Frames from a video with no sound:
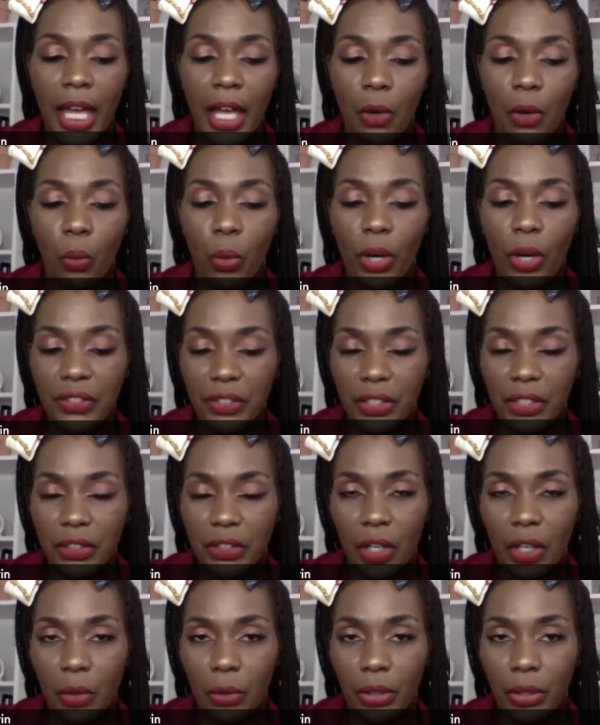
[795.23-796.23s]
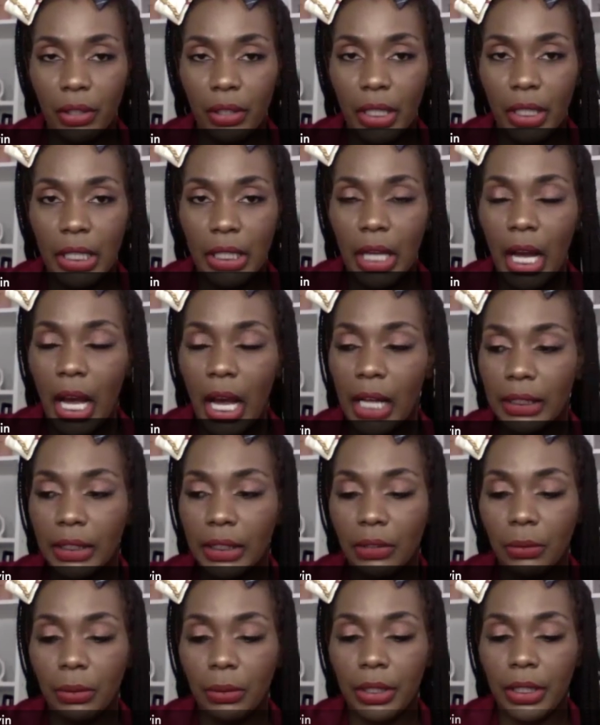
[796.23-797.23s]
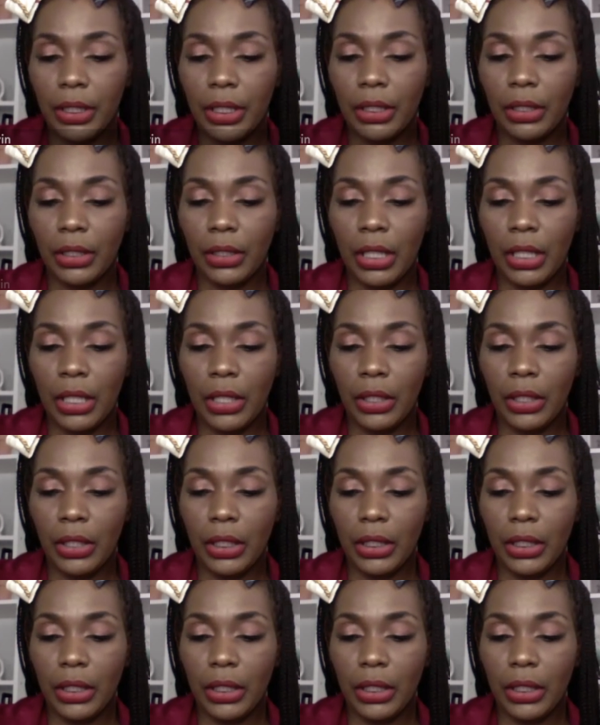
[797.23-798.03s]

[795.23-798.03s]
What's the tone in Hollywood and